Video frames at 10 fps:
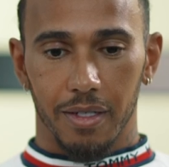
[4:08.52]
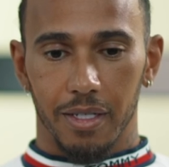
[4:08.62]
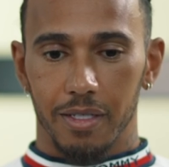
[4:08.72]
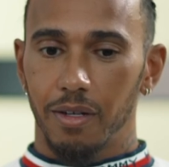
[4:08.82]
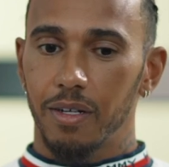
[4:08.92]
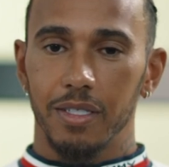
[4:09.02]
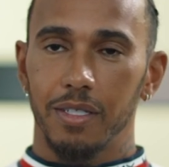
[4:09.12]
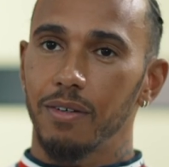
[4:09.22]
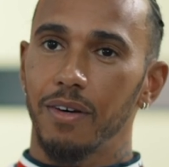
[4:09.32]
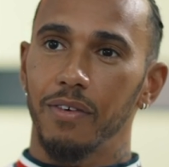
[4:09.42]
it's not
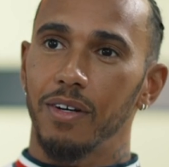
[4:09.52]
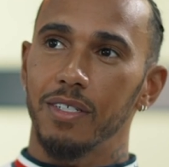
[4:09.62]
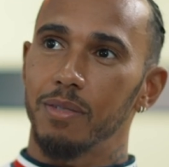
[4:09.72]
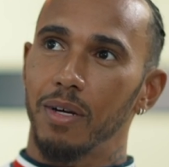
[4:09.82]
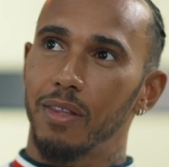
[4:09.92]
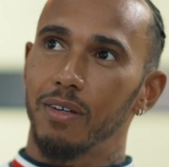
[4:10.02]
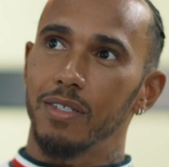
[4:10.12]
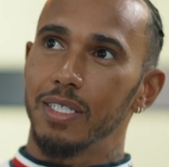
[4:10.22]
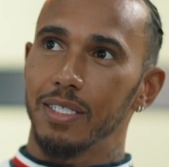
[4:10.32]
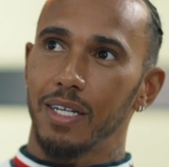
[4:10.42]
until I've got into my
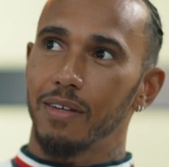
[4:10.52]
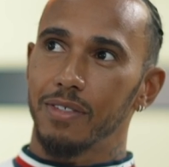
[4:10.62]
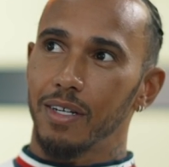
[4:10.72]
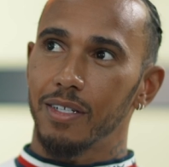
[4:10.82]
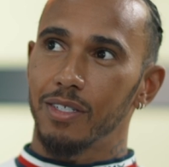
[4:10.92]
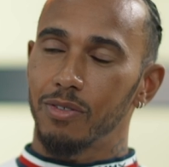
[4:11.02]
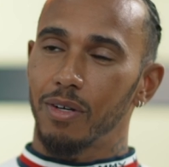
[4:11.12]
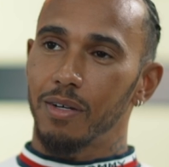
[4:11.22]
30s that I've started to try.